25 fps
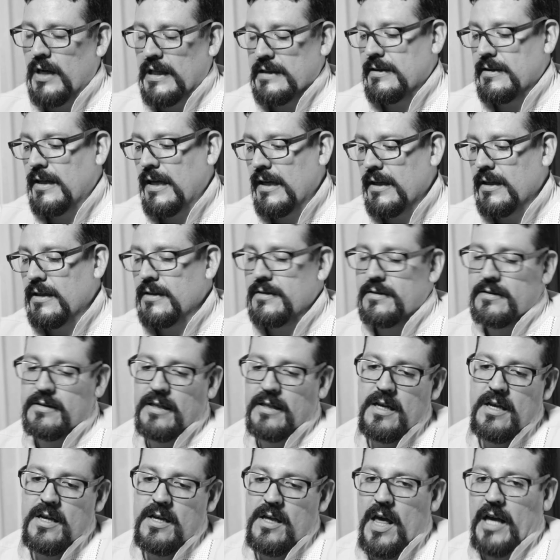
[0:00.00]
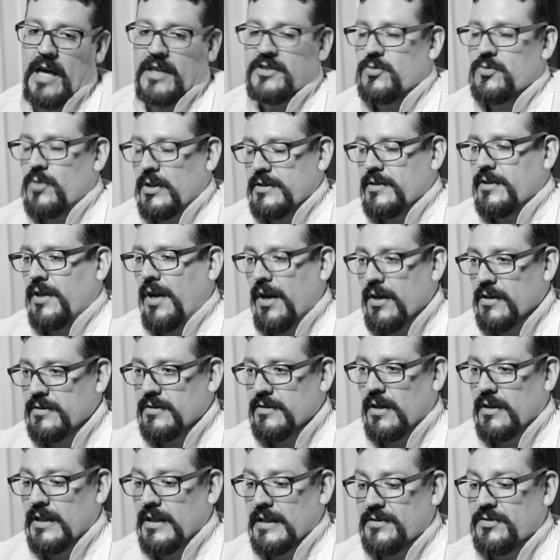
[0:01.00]
and that is
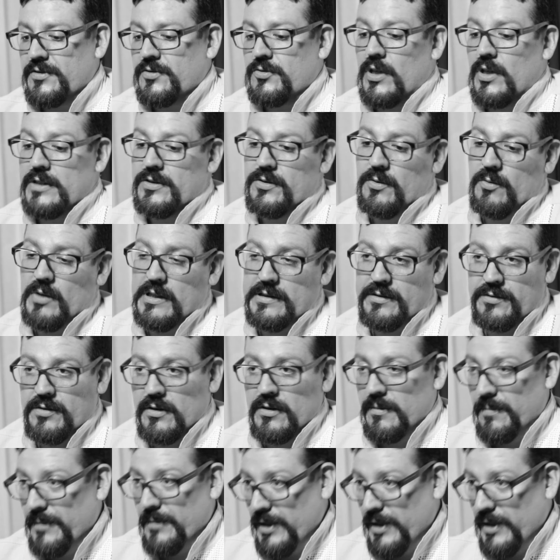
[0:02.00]
extraterrestrial